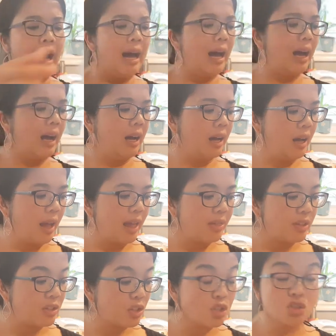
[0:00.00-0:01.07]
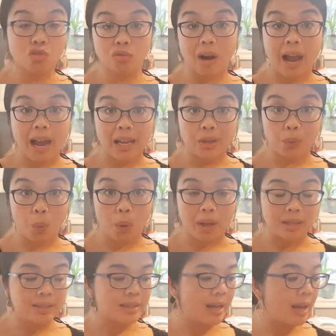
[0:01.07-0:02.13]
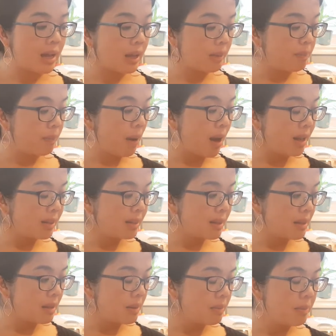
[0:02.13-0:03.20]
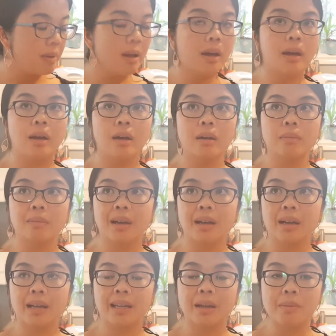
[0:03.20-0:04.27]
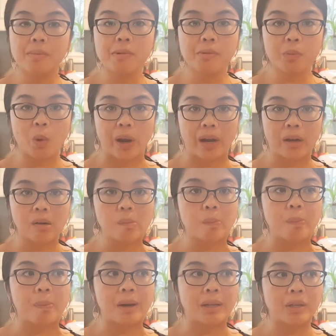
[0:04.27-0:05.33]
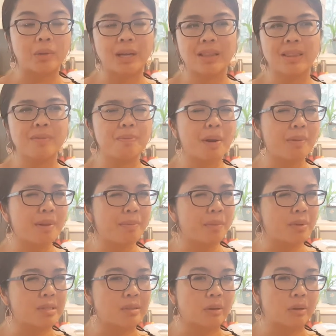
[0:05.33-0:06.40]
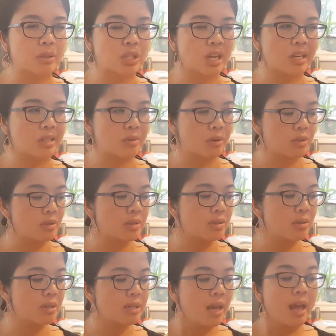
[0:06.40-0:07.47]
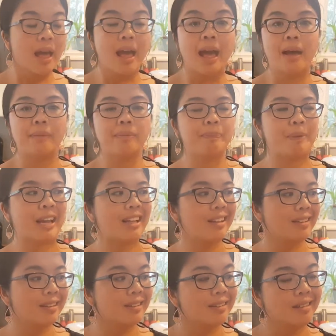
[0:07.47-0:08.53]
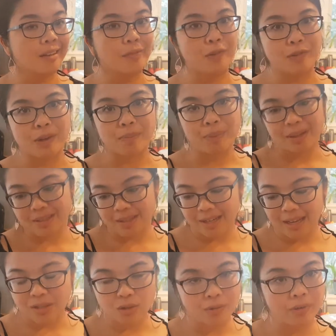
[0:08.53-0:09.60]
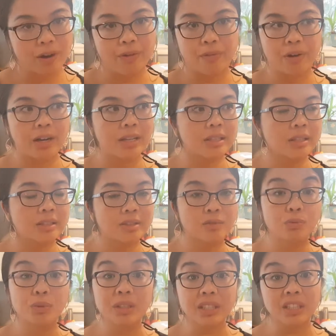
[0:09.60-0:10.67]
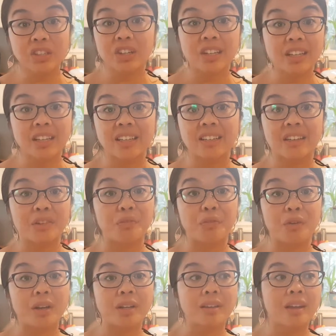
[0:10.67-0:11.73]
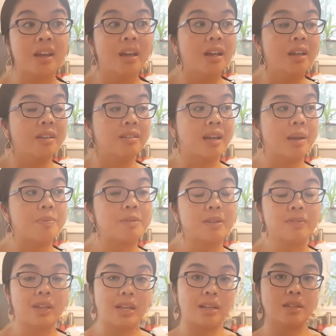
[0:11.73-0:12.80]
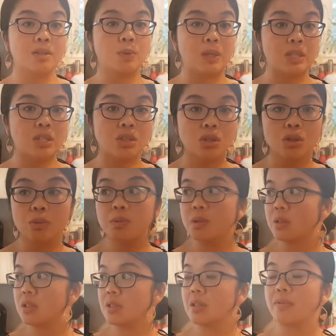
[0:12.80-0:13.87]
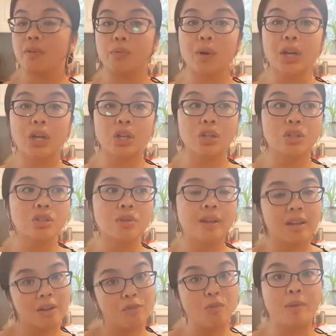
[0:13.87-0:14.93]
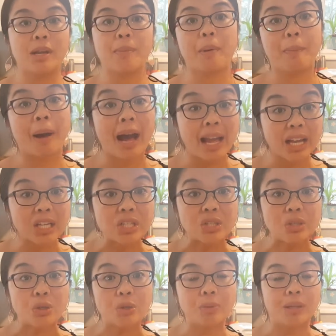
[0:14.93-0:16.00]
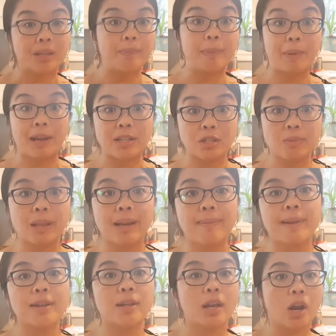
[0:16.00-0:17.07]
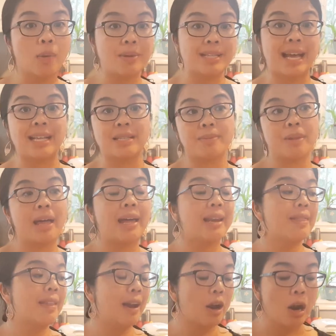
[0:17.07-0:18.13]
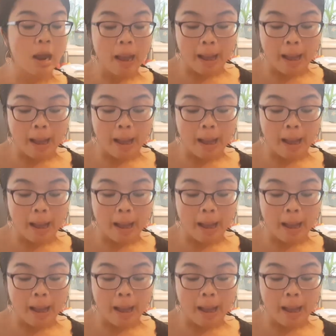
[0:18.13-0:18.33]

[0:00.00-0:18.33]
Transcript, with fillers: Uh, and these are dried ones. I bought them, um, I can't remember where, but you get them probably at most Chinese grocery stores. A bag like this is like 15 bucks and lasts you forever. It's really good in different types of like sweet soups or just even regular soups. Like if you make a papaya soup, like the papaya soup that I made, you can always add some of that in there.